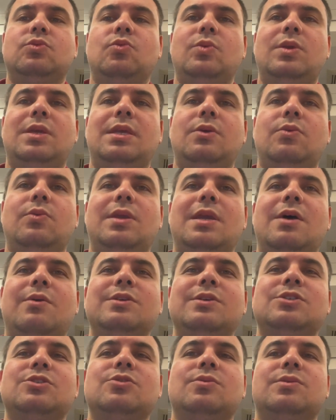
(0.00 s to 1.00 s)
we
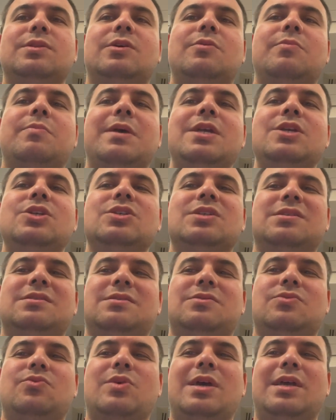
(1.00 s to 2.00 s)
always told our
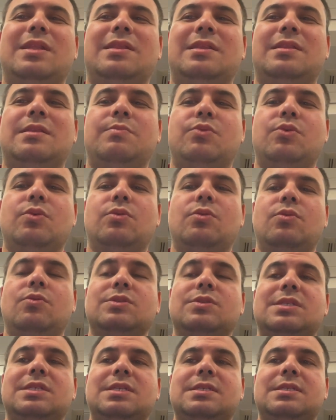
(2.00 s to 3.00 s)
patients, right, that the
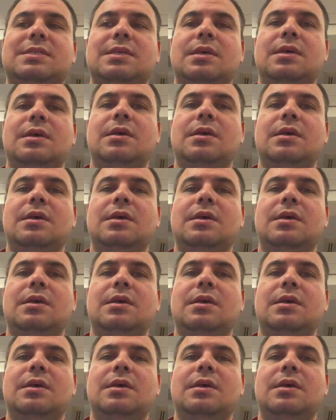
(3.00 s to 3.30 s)
prognosis